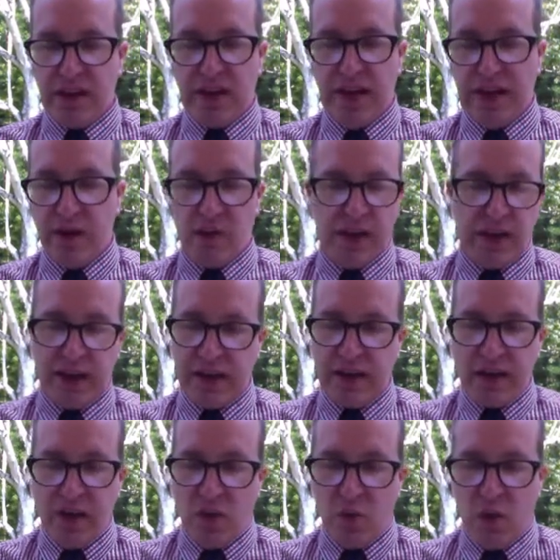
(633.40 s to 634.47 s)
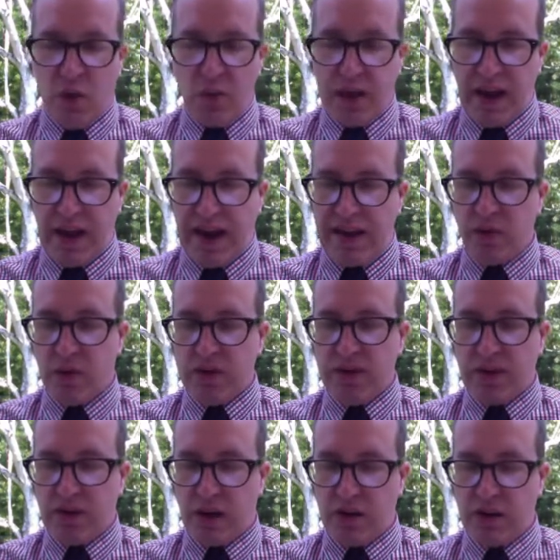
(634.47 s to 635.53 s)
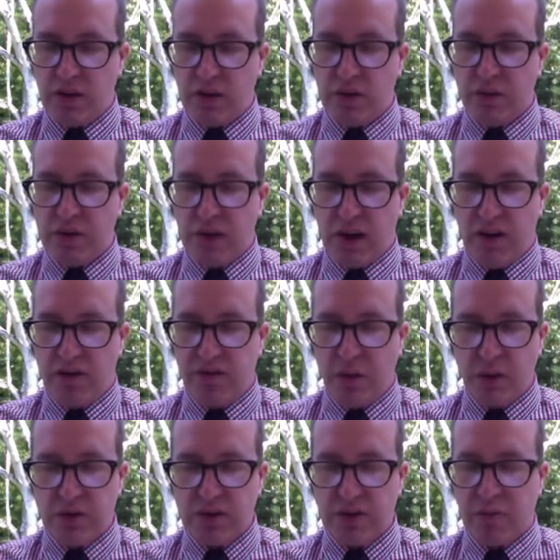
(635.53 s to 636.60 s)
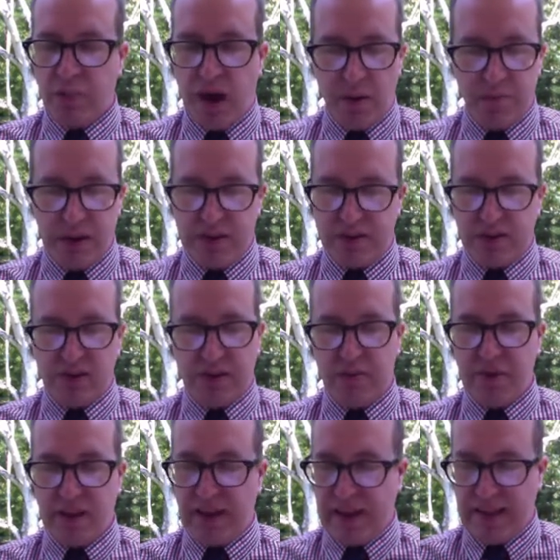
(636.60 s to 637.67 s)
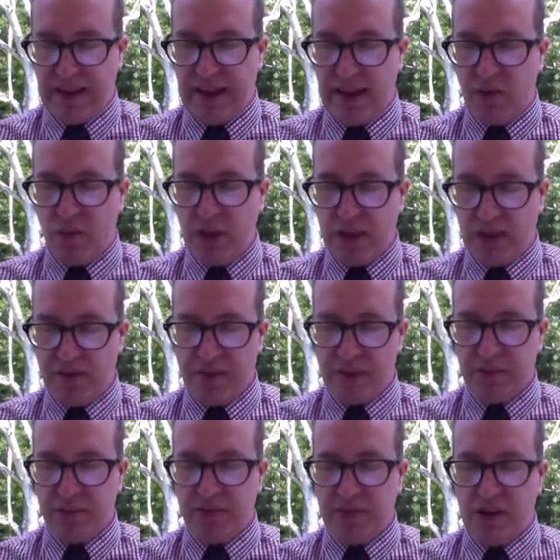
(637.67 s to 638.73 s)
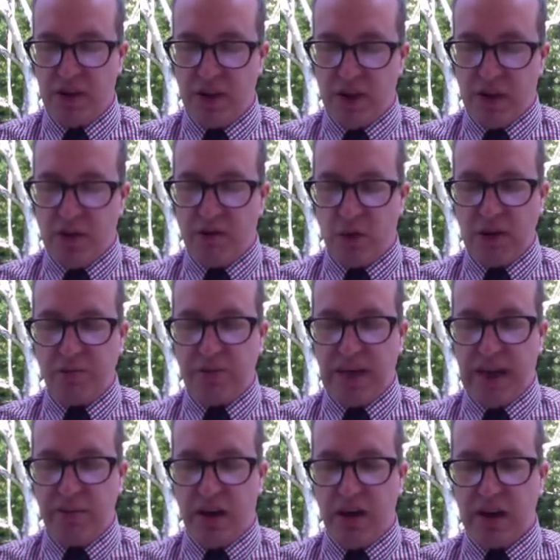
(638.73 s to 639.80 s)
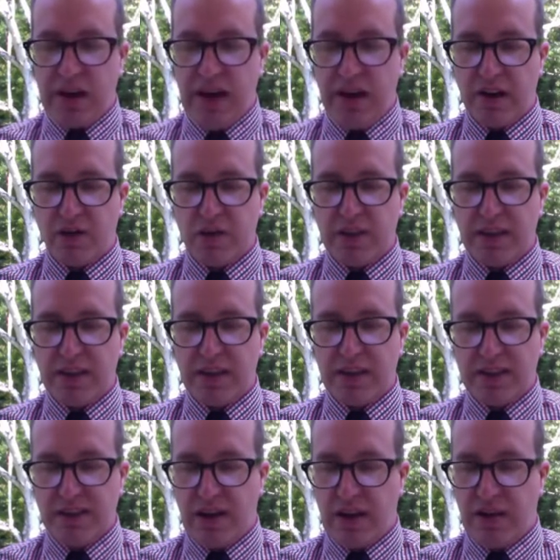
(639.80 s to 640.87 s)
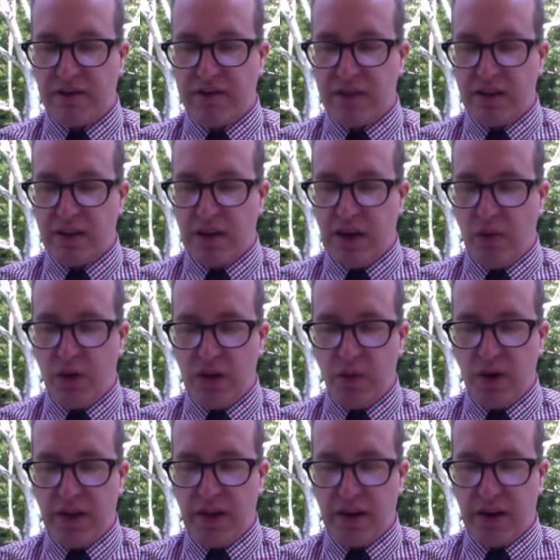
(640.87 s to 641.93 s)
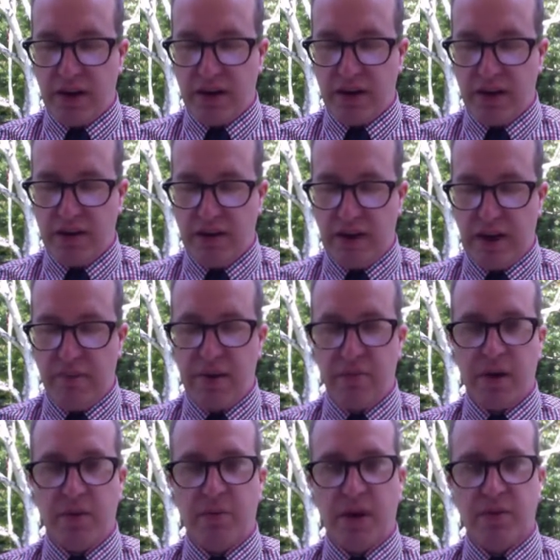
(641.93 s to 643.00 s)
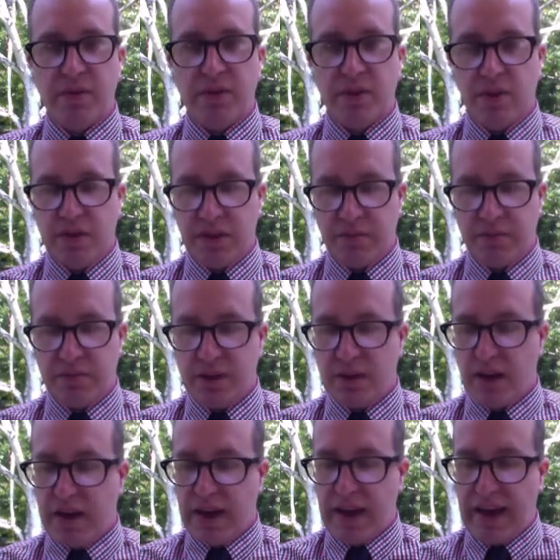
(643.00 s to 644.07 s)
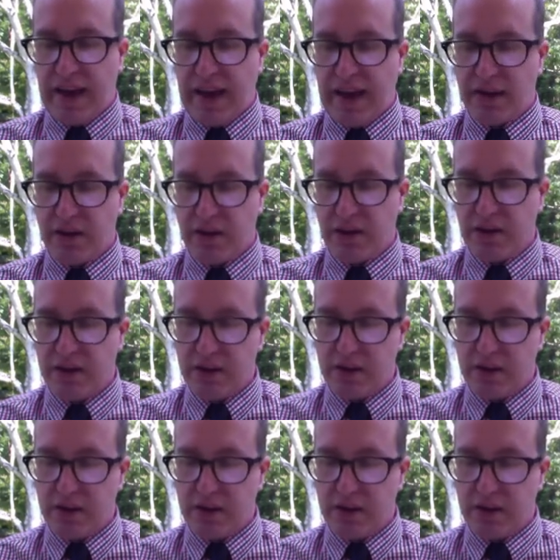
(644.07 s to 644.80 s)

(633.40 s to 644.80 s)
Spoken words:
Anyway, the one we had wasn't a cartoon, it was all photos of puppets or something like that. We love them. Her voice became uncharacteristically soft. I wonder where they are. Bet my mom sold them. God, I hate her.